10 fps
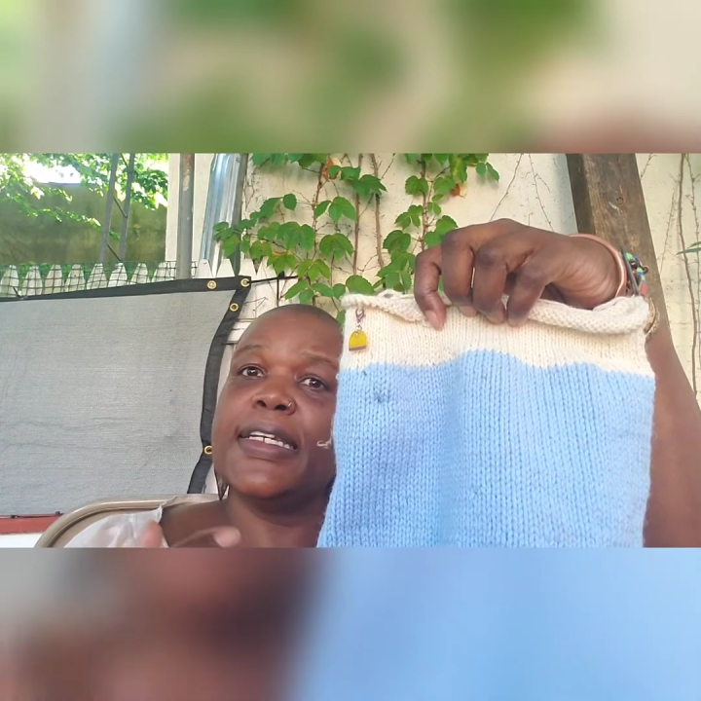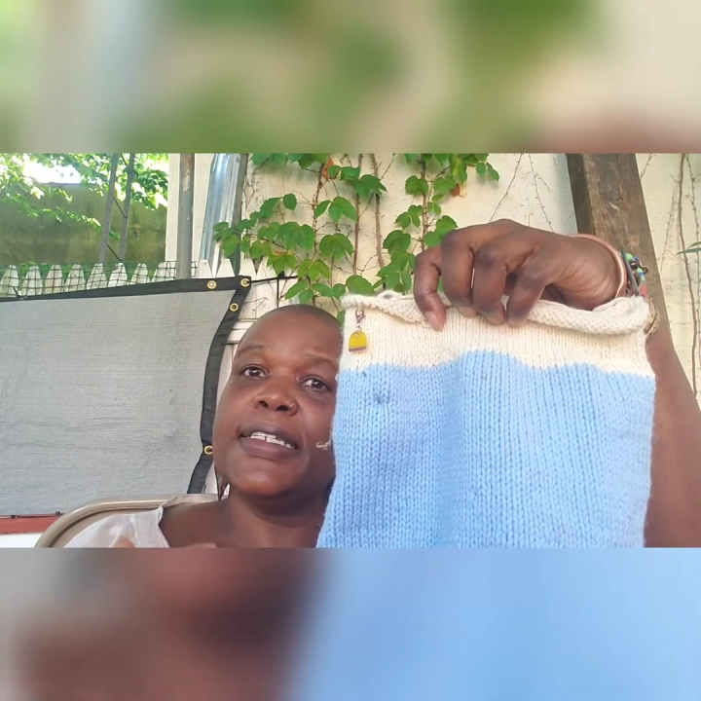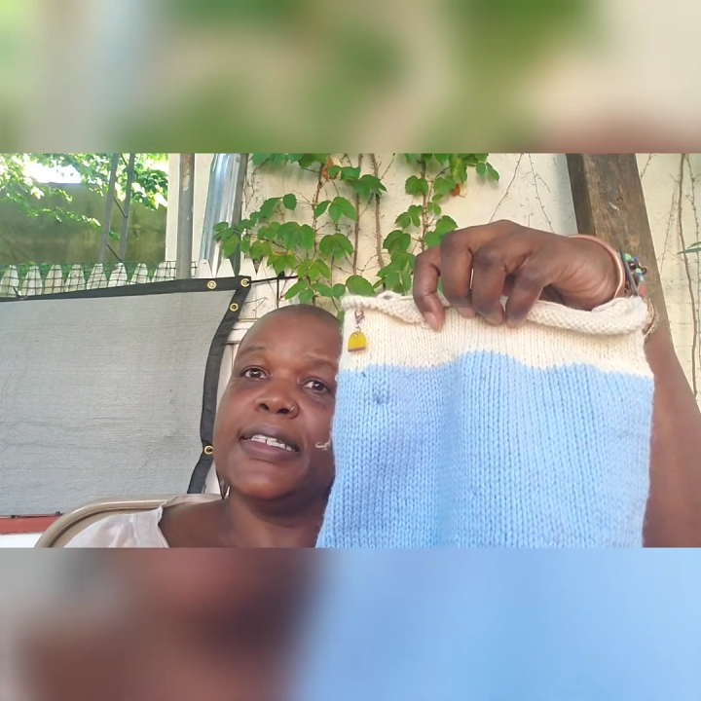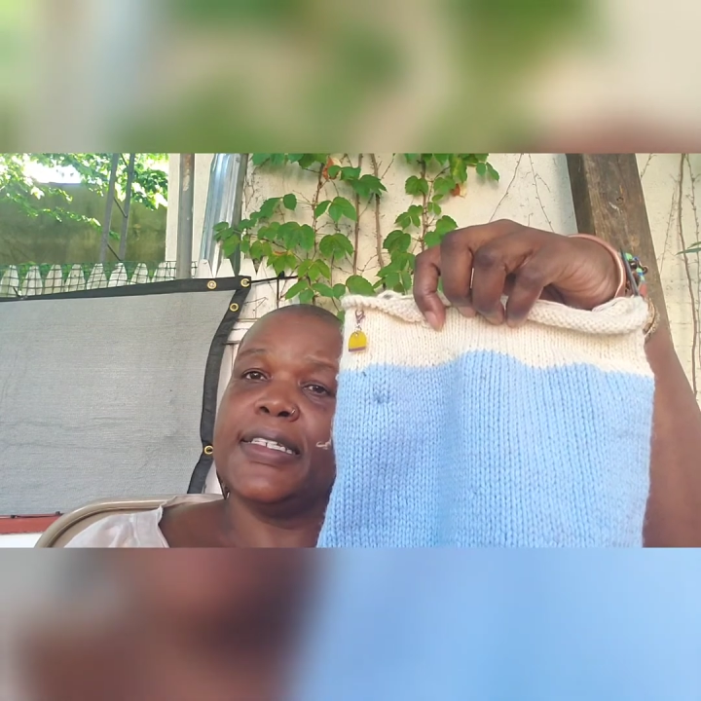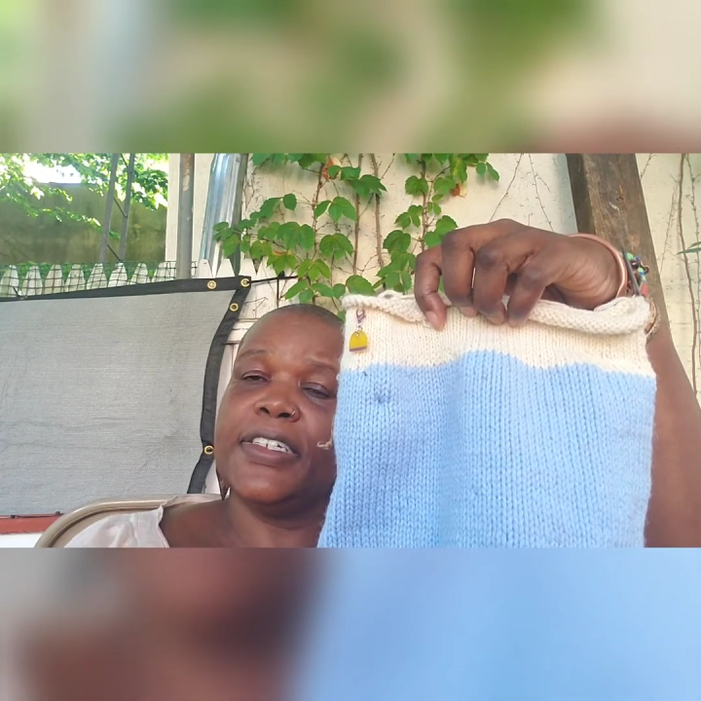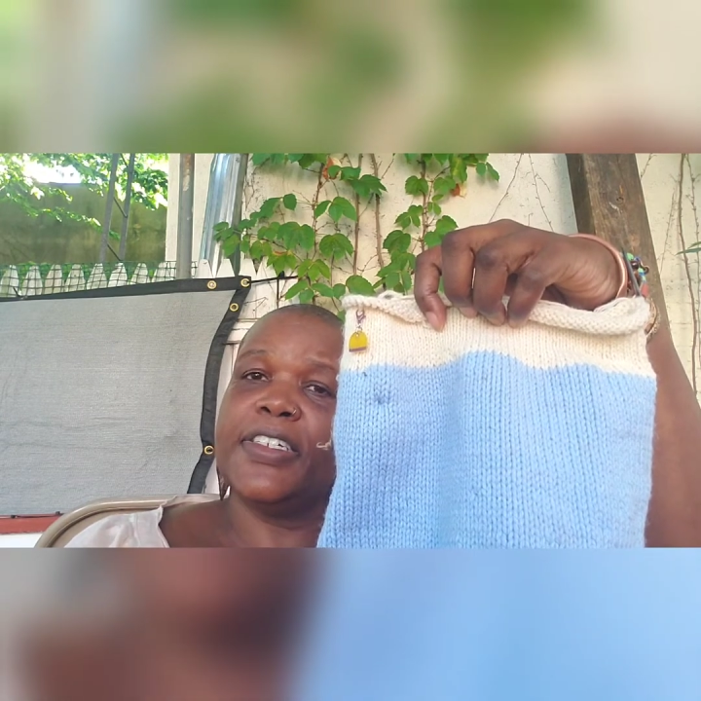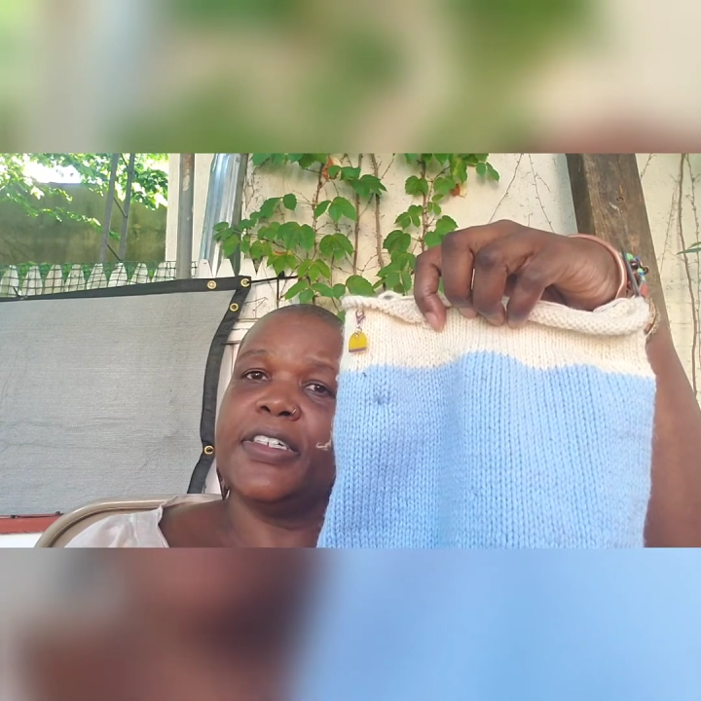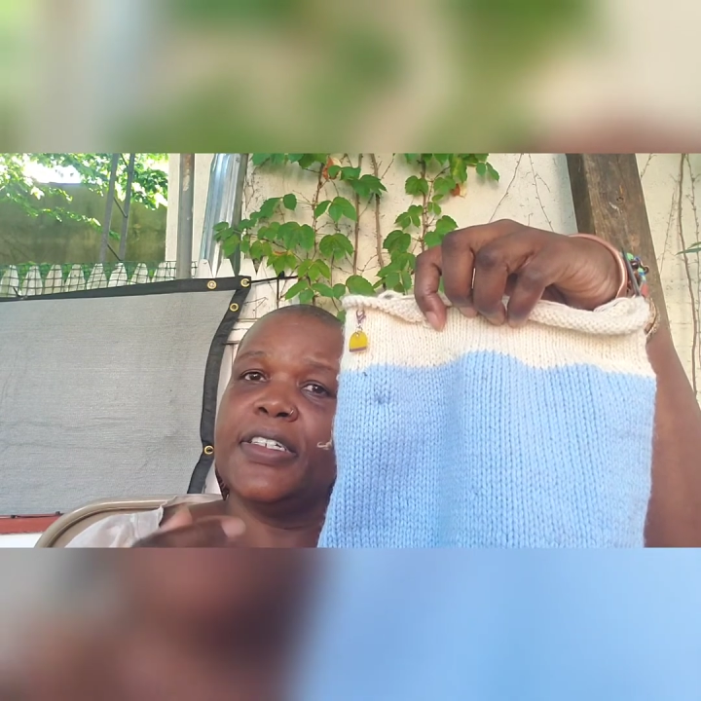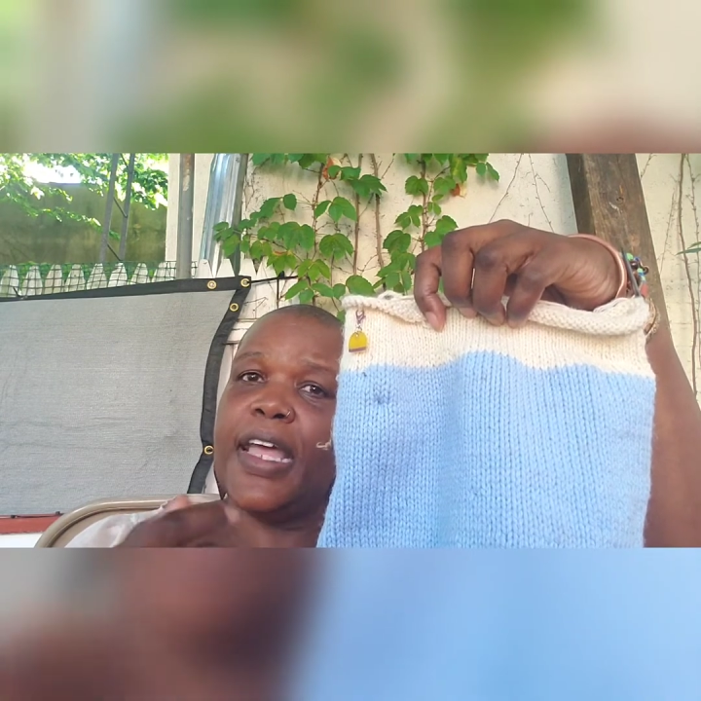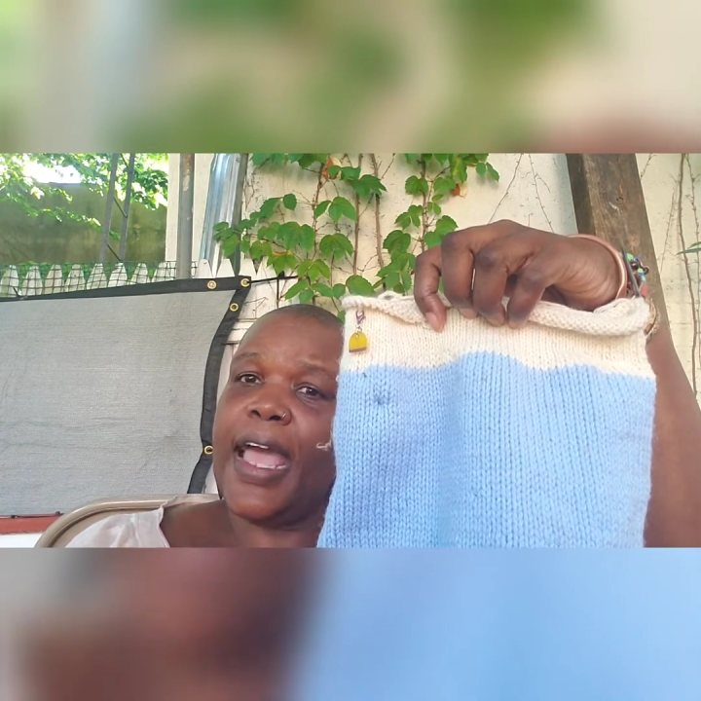
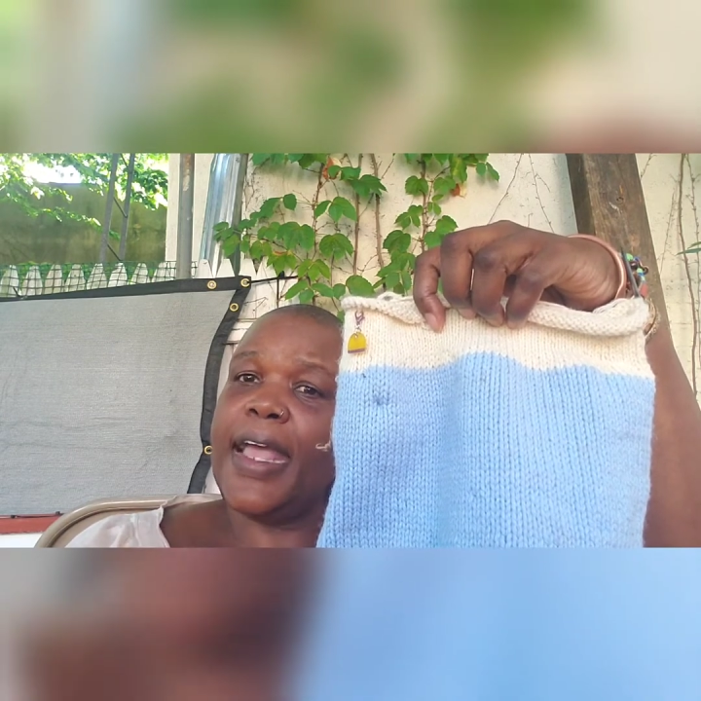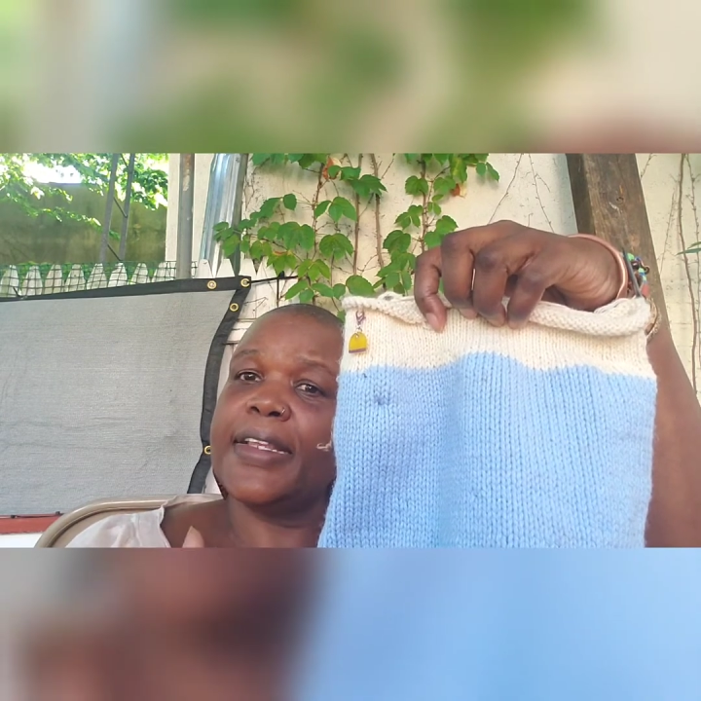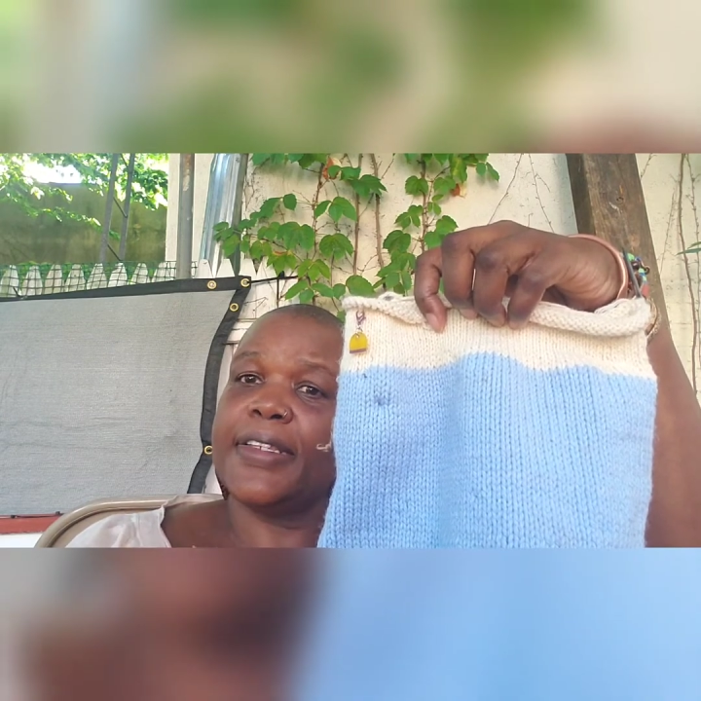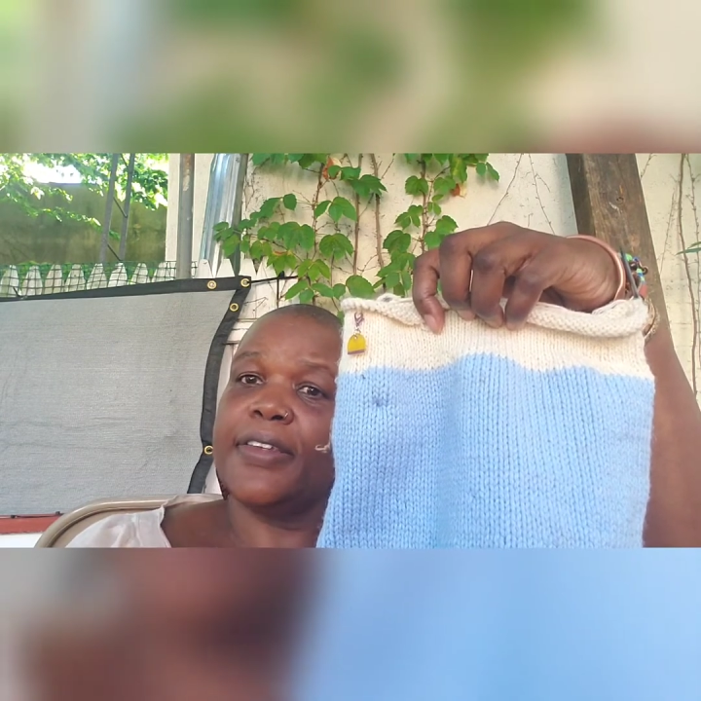additional hat